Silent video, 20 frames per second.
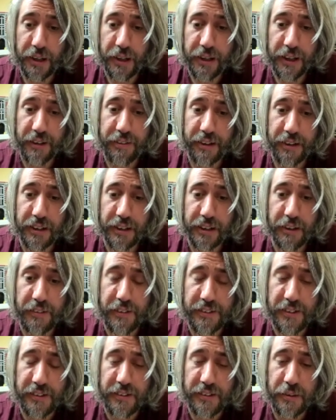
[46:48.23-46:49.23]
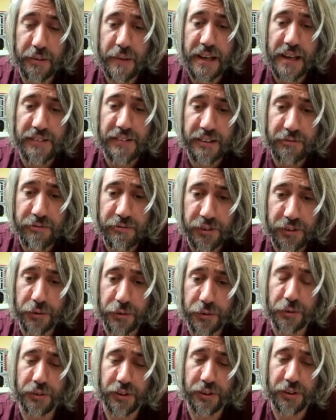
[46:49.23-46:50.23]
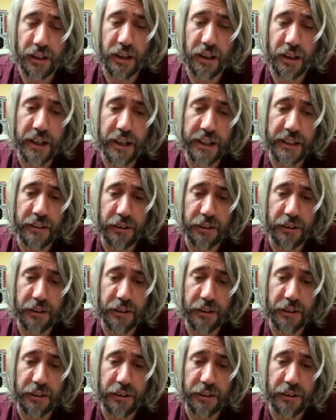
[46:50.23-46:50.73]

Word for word: and i think you know there's this amazing resource online